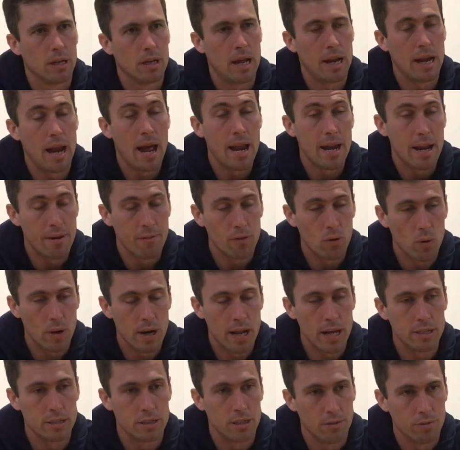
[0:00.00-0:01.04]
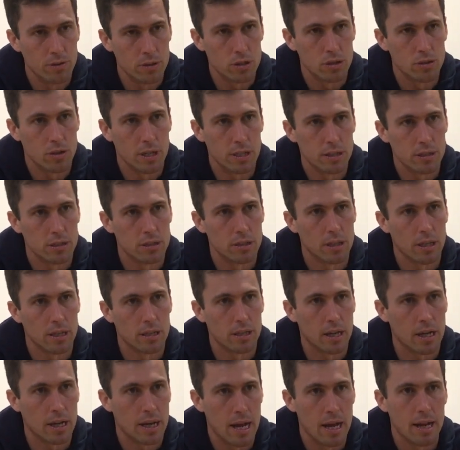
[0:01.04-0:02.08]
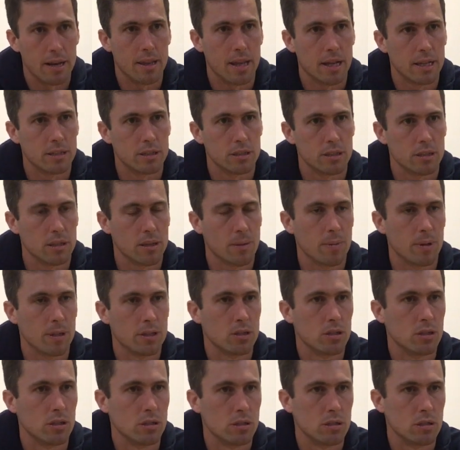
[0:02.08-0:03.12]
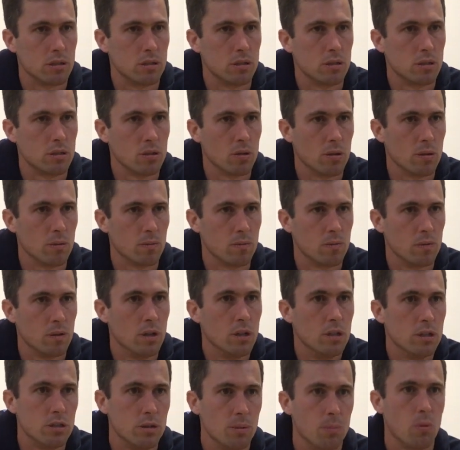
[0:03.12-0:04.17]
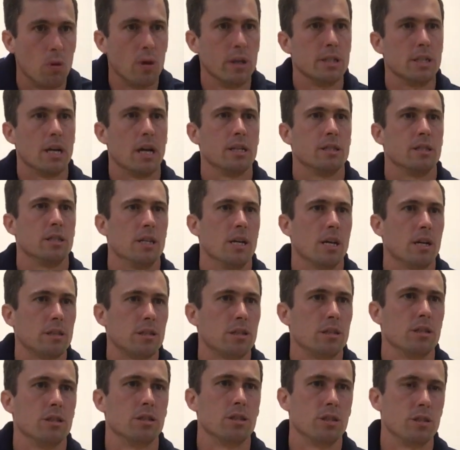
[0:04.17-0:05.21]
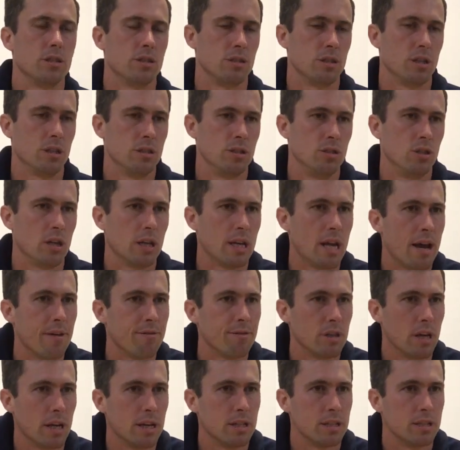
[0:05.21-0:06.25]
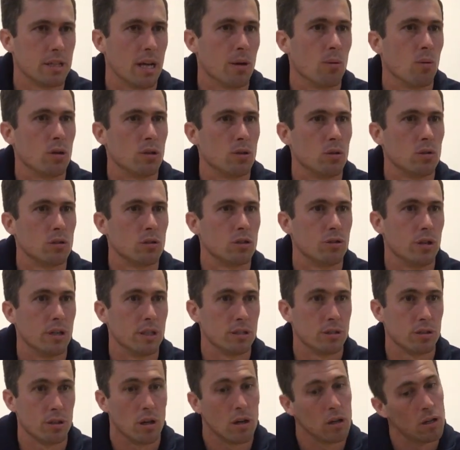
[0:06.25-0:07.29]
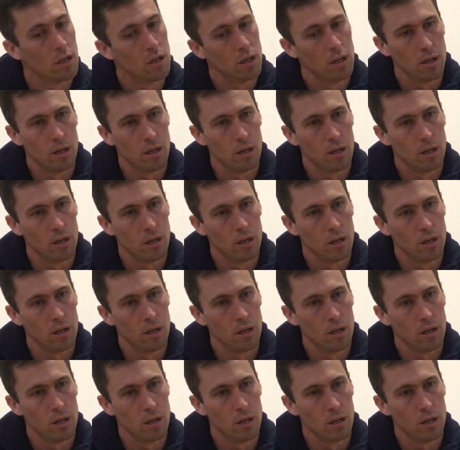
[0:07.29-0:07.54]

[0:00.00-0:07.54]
and everyone has different strengths. Again, that's something to point out to youngsters is you're going to have to understand what your strengths are,